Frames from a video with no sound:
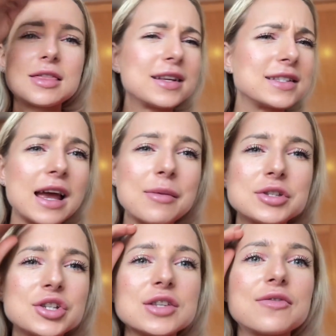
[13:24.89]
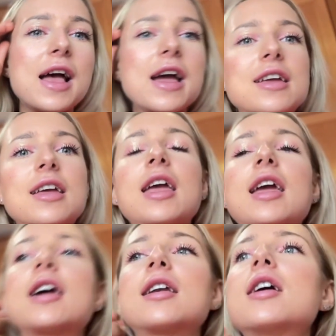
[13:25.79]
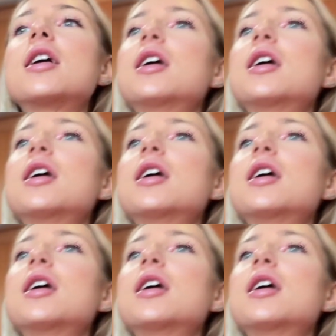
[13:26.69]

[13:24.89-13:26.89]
The time is just flying, and